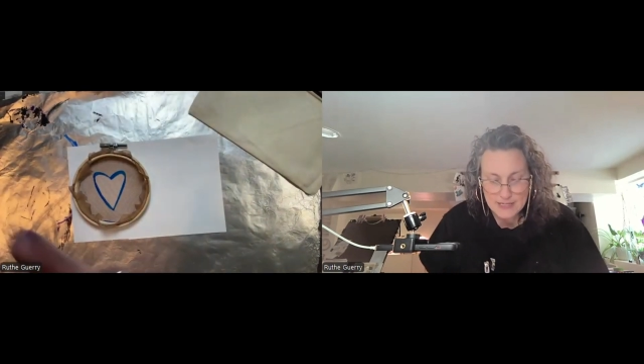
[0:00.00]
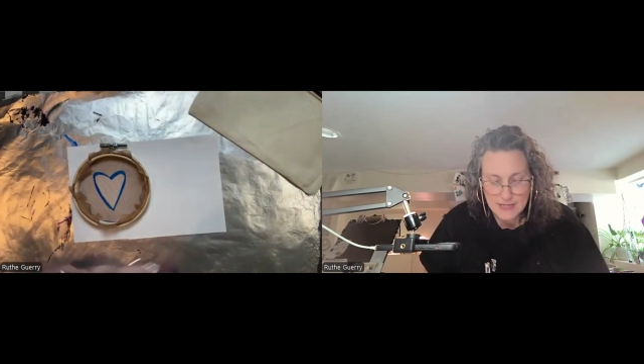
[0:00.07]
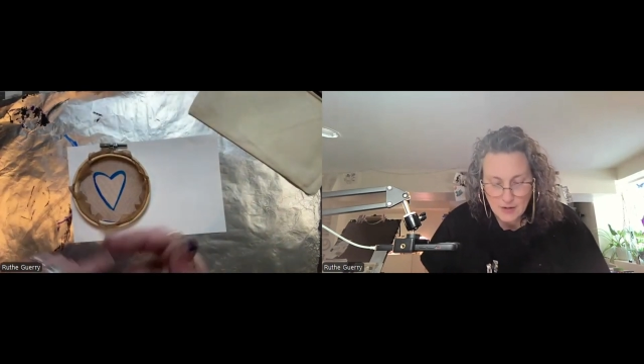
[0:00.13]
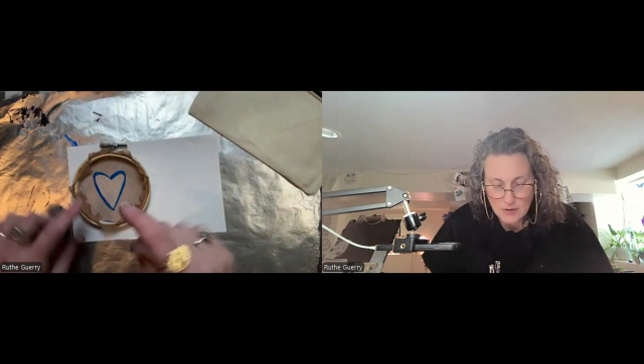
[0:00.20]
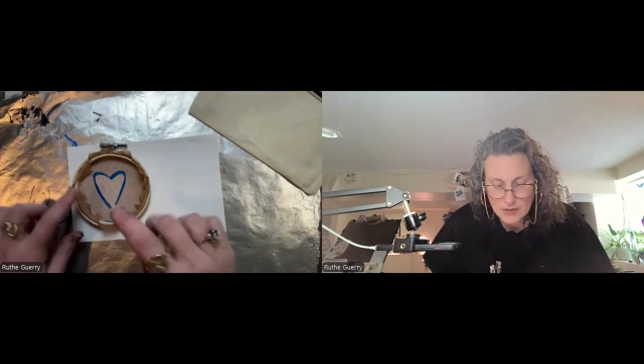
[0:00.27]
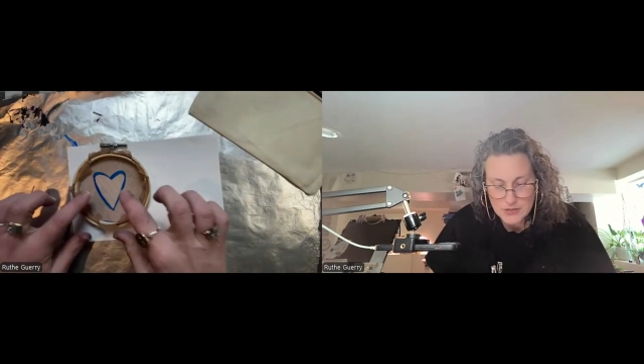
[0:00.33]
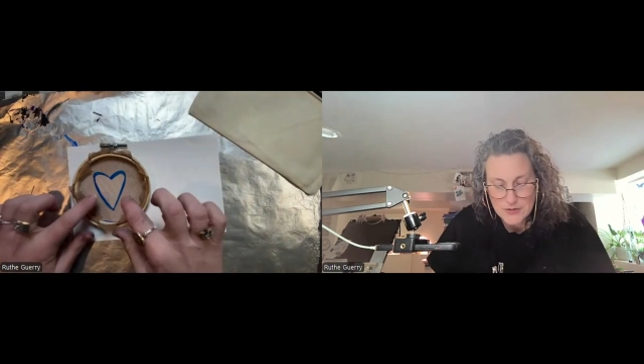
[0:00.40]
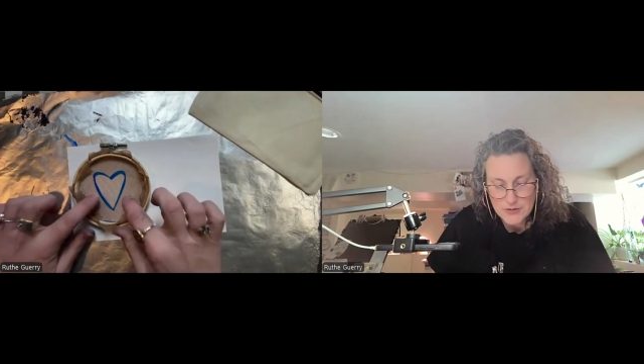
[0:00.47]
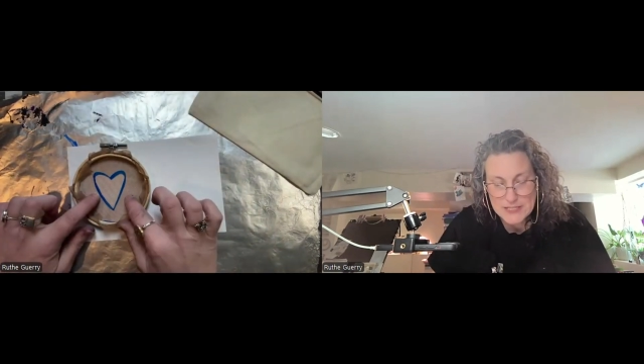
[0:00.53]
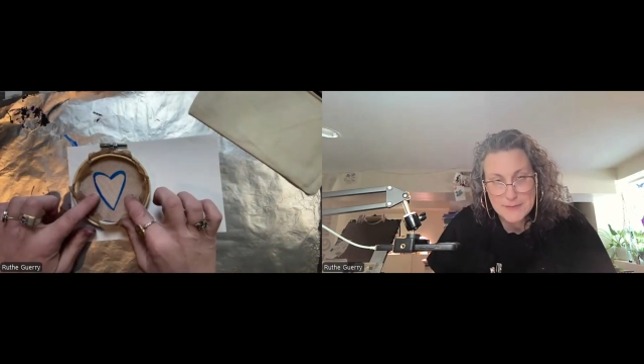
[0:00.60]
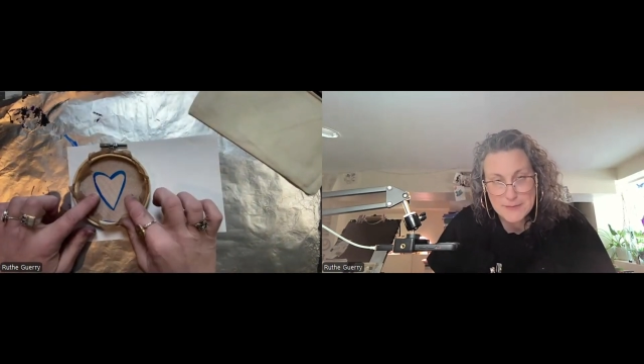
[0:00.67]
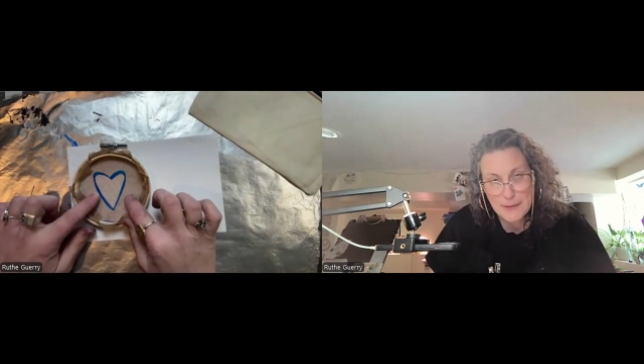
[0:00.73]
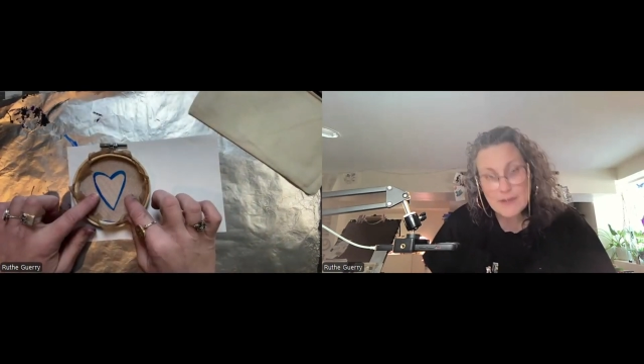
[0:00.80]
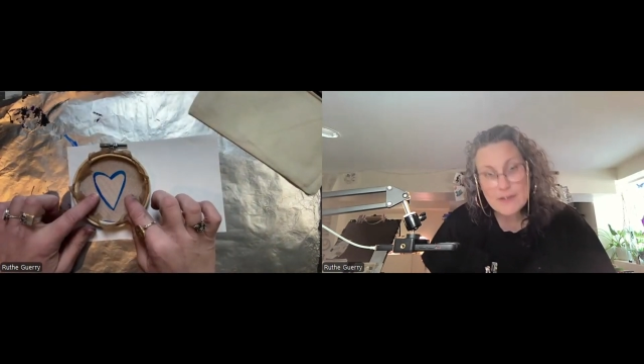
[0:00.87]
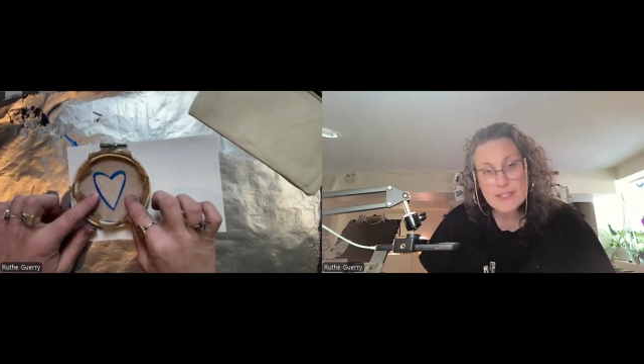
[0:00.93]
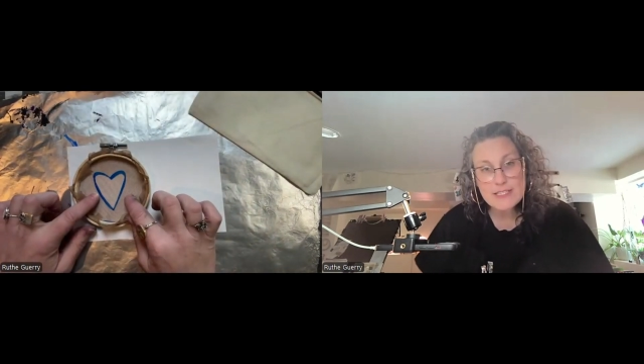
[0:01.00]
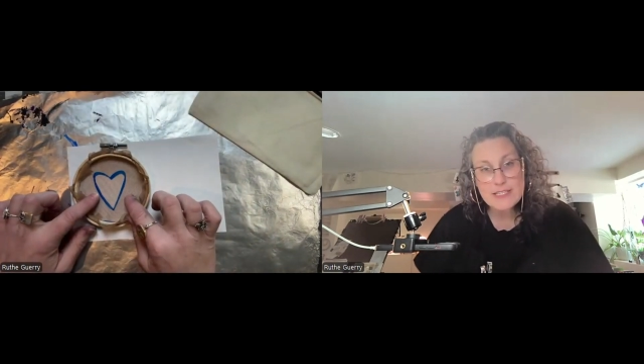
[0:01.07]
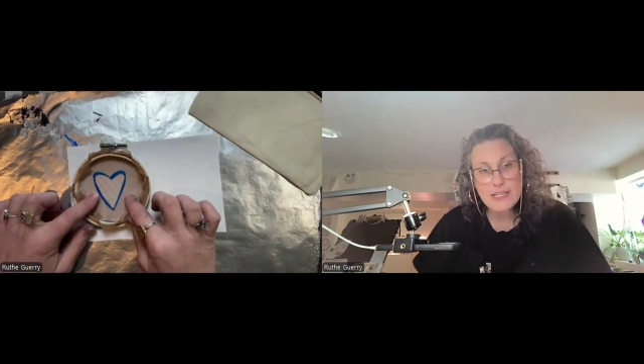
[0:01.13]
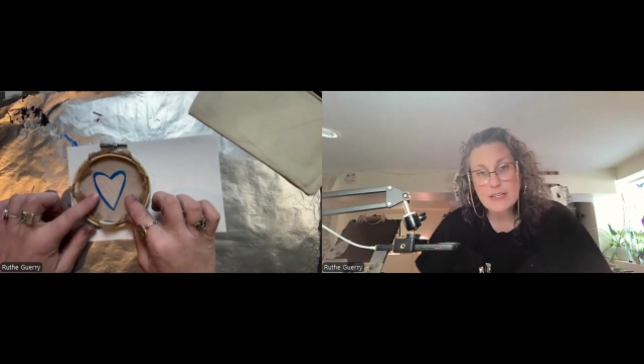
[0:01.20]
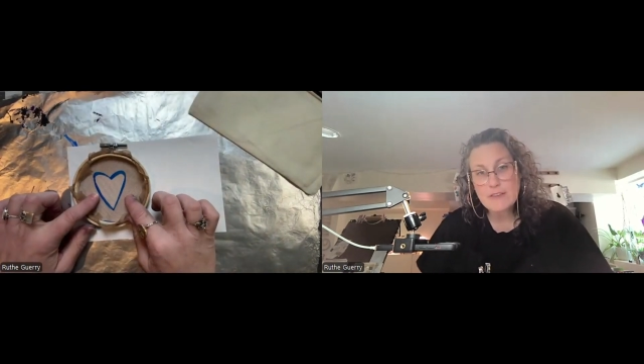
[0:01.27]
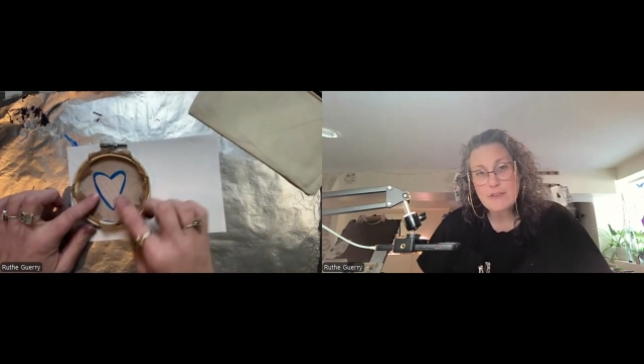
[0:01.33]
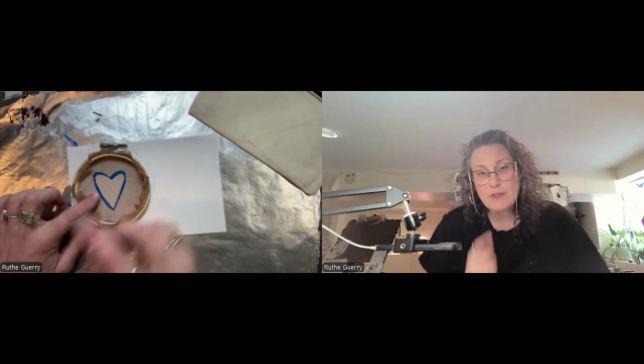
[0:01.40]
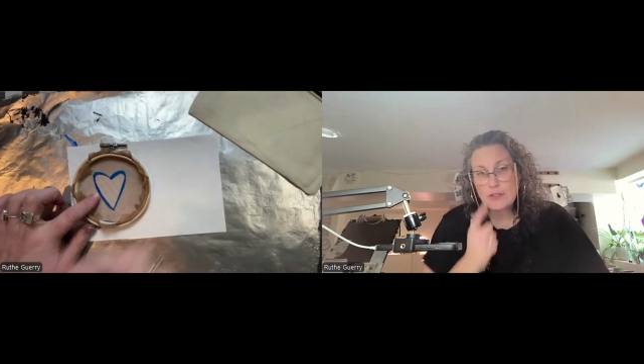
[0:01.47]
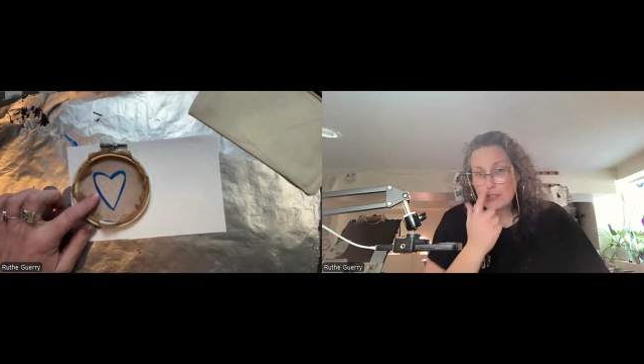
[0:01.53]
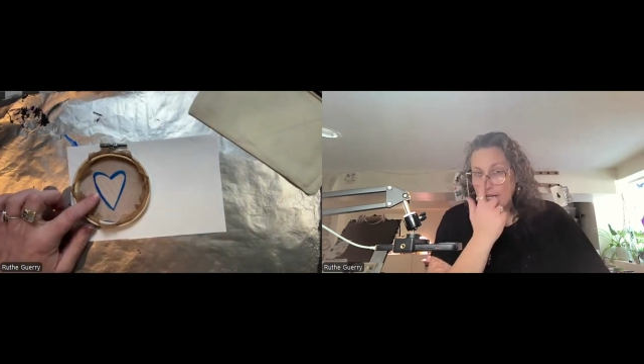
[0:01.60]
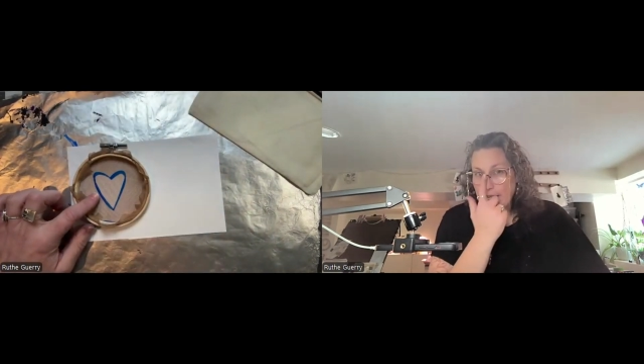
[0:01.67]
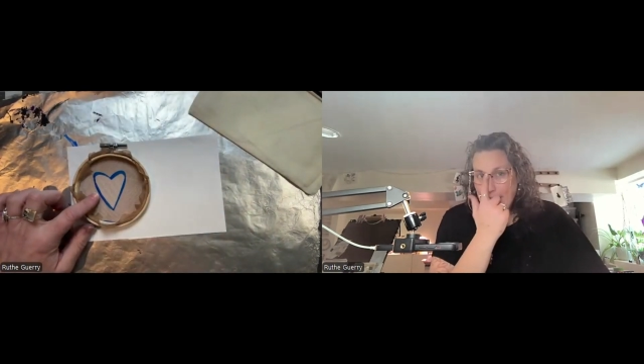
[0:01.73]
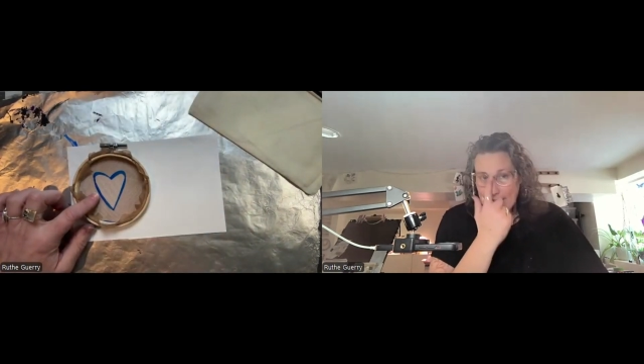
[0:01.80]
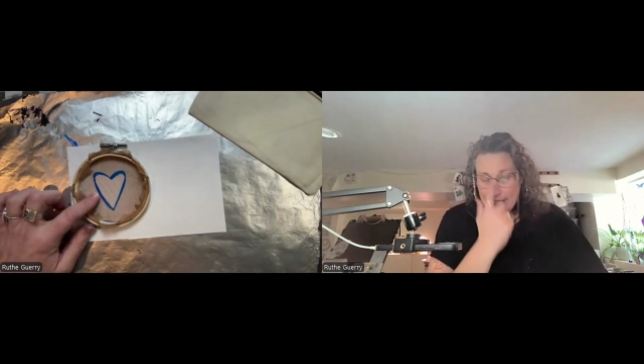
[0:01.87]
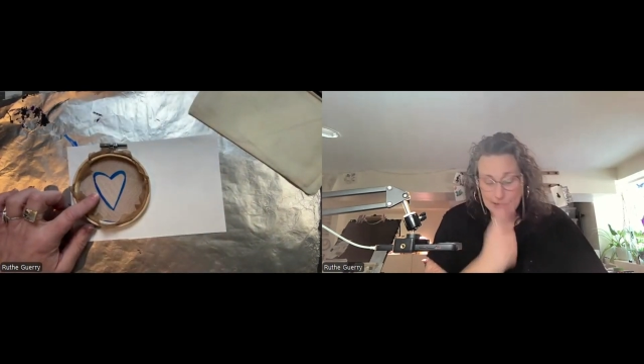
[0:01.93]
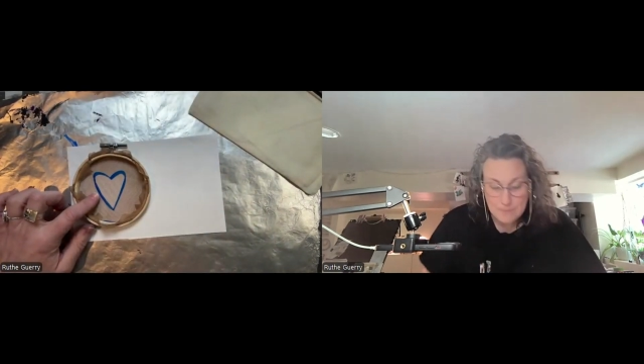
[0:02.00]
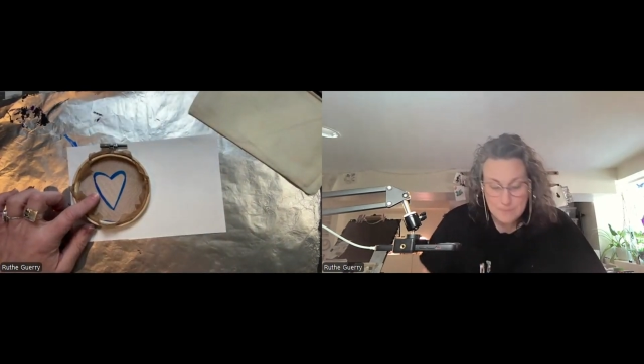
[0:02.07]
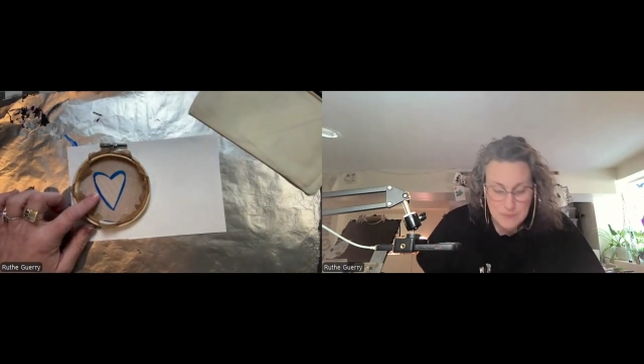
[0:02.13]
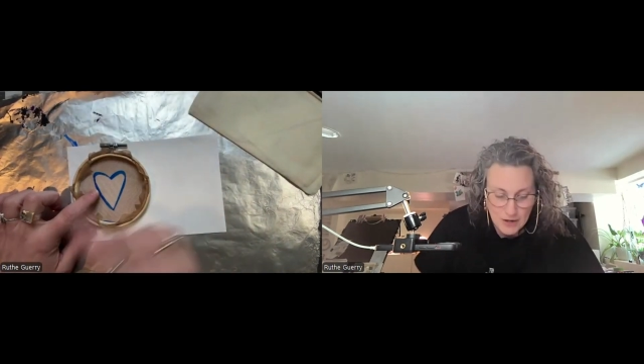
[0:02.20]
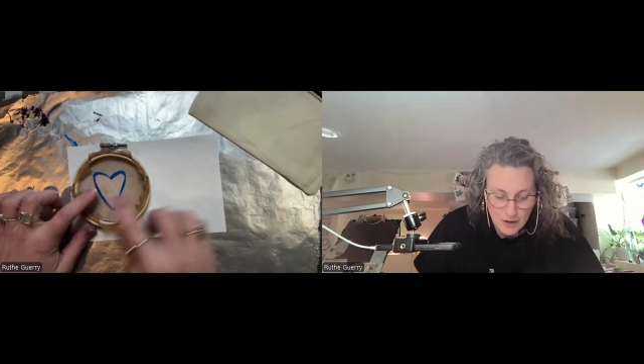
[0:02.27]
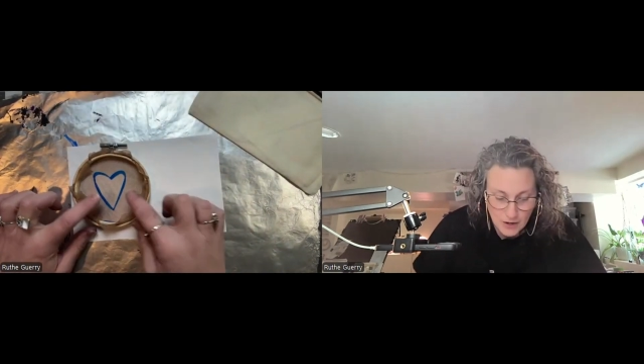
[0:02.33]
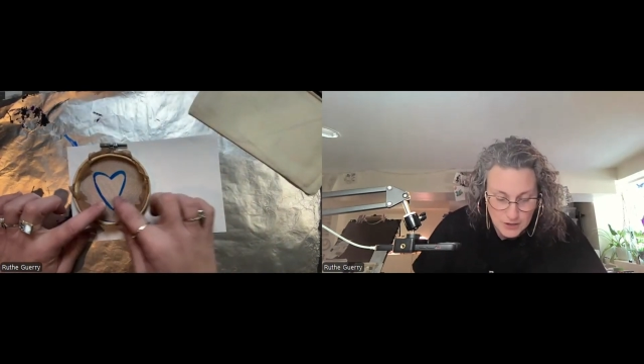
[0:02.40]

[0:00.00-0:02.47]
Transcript: Now our transparency, if you look at it,